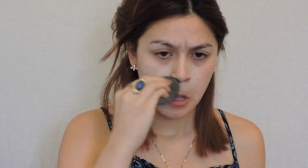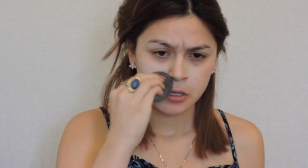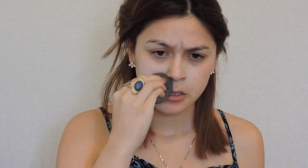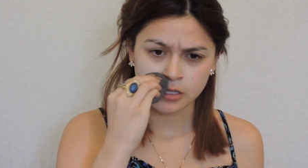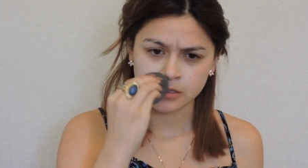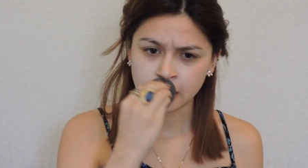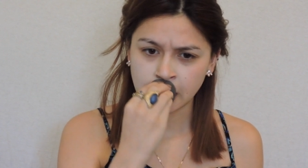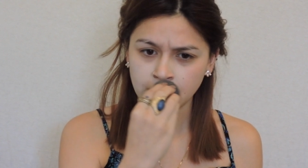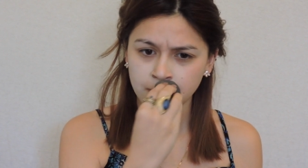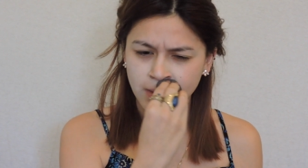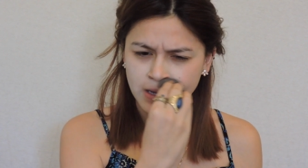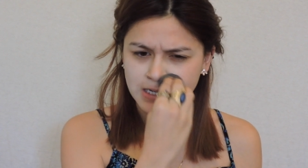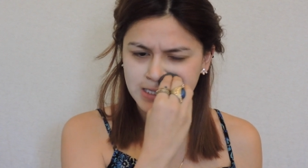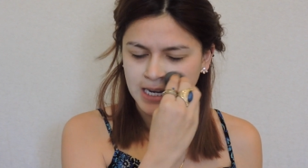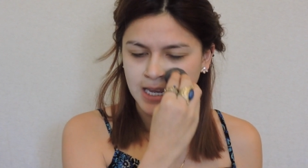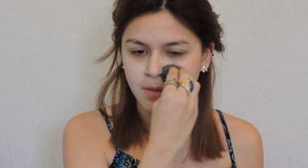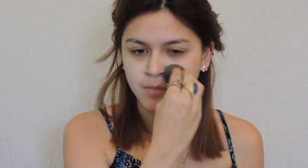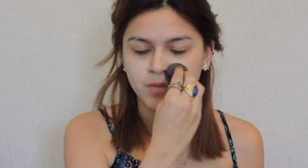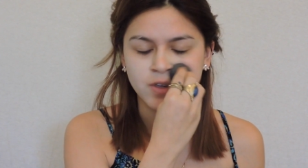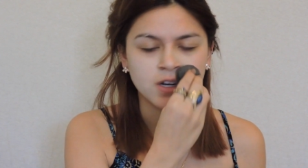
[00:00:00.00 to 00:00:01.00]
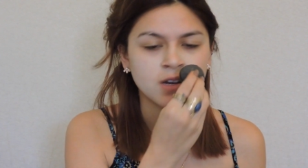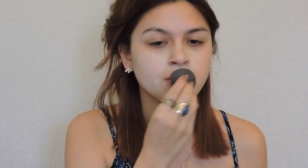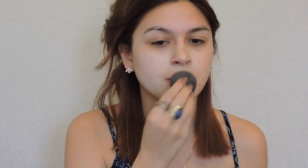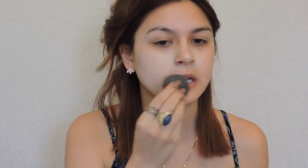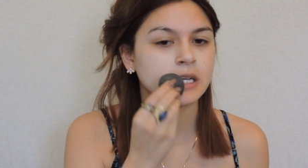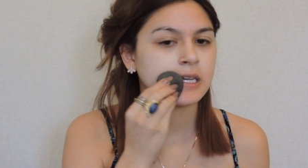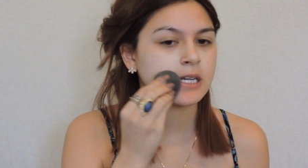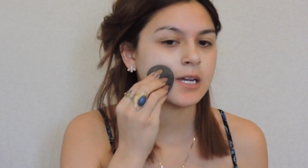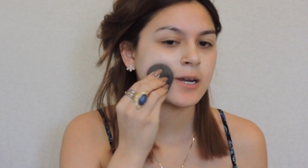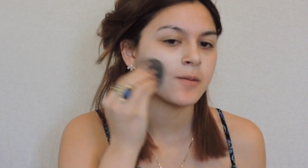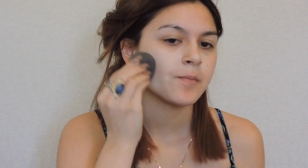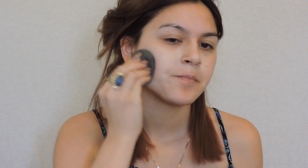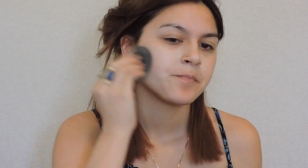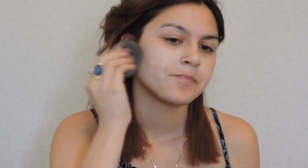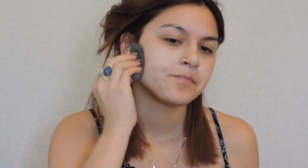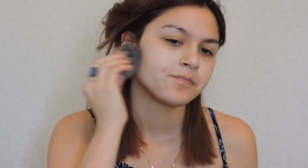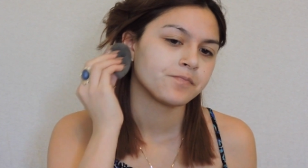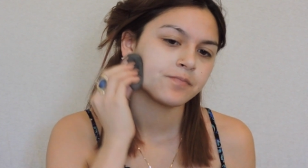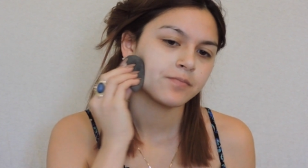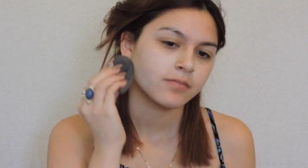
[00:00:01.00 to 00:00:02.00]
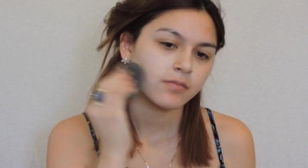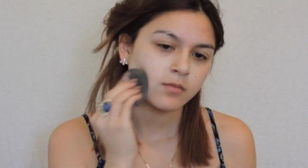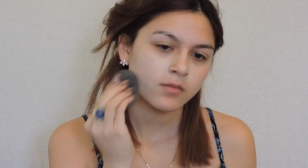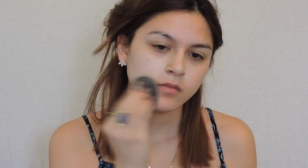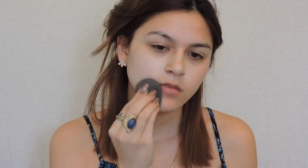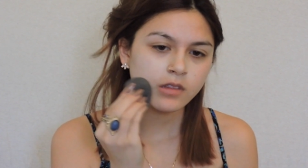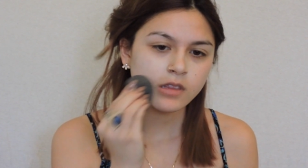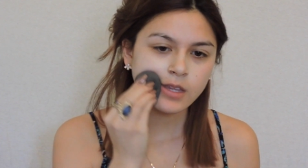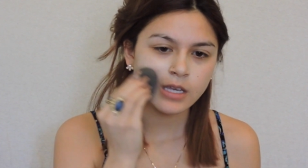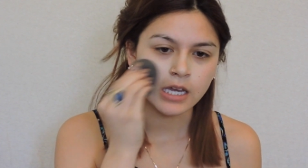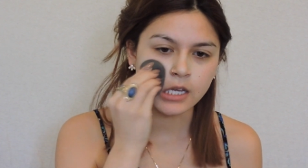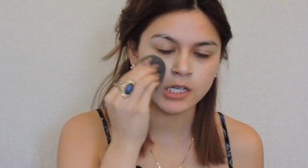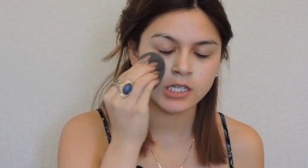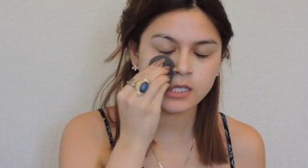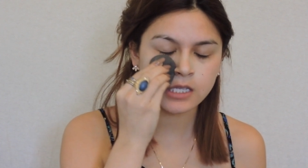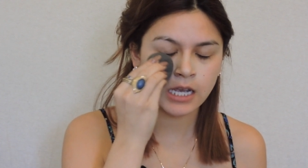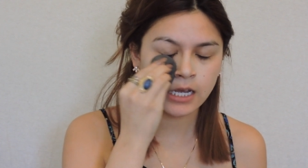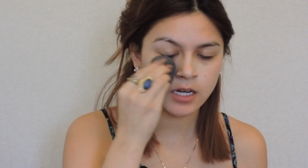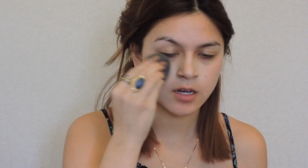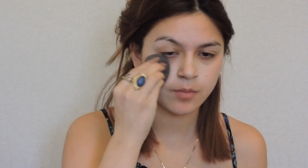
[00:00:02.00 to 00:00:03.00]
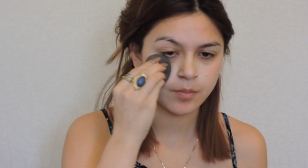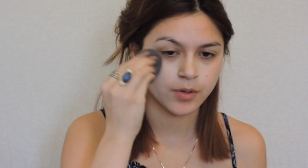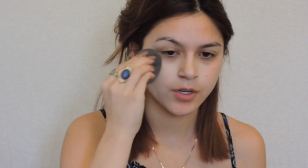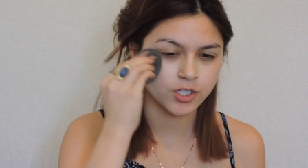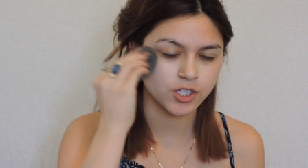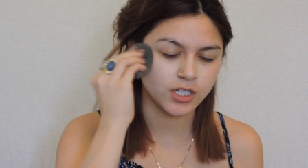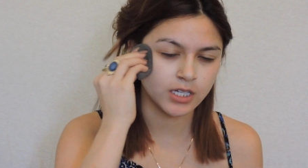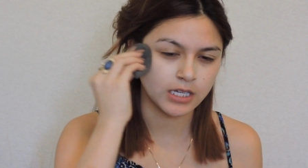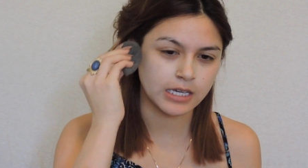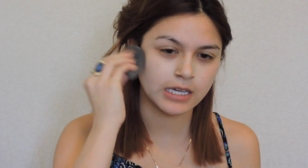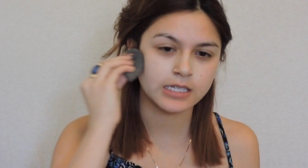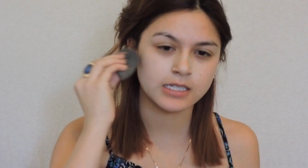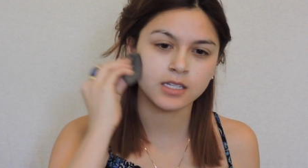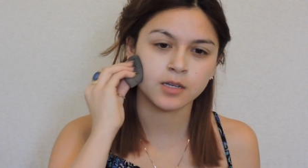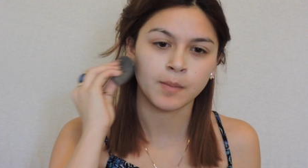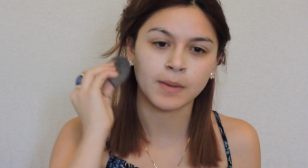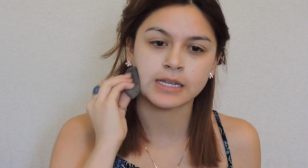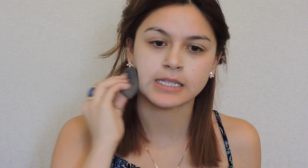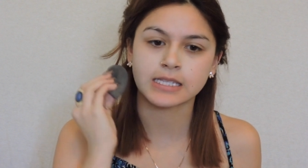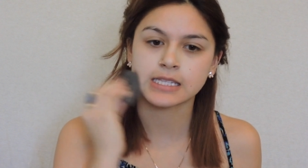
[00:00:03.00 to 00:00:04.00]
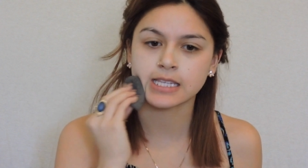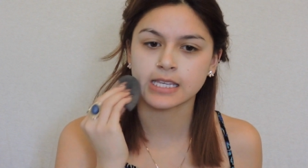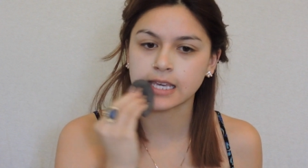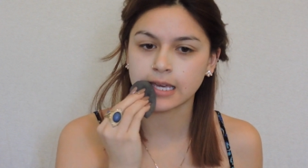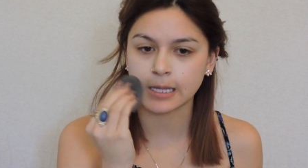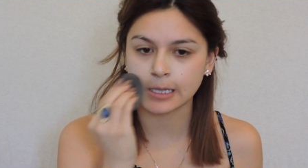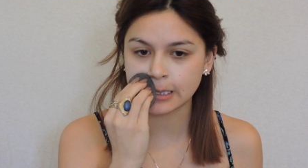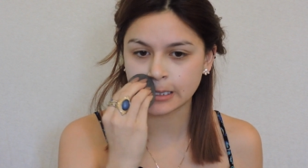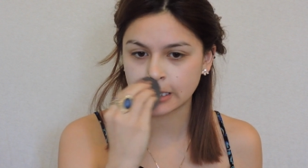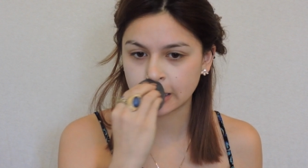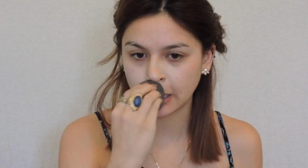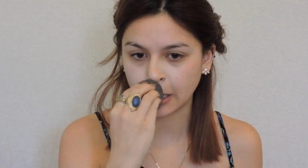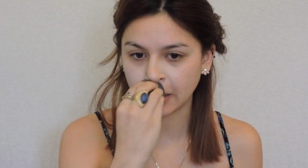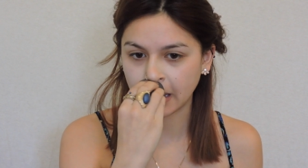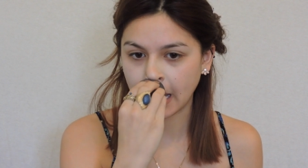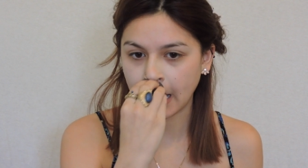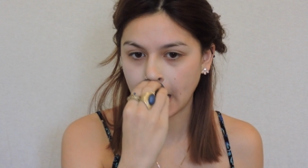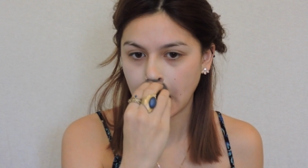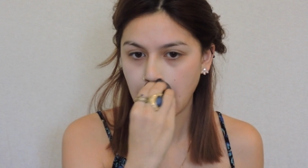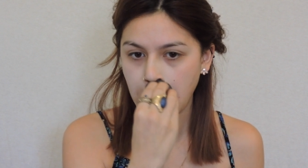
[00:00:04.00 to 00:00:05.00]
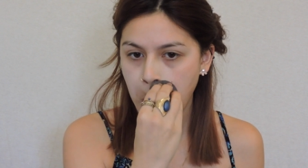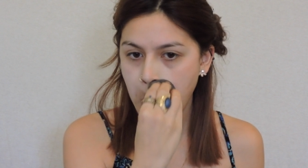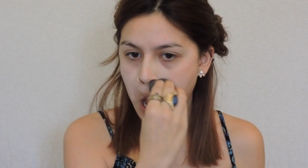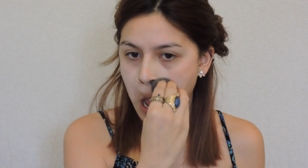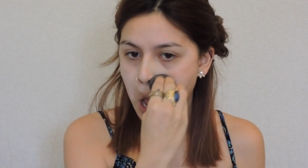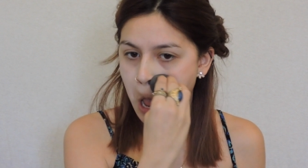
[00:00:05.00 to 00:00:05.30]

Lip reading: So I'm taking my damp beauty blender and just kind of pushing it into my skin so that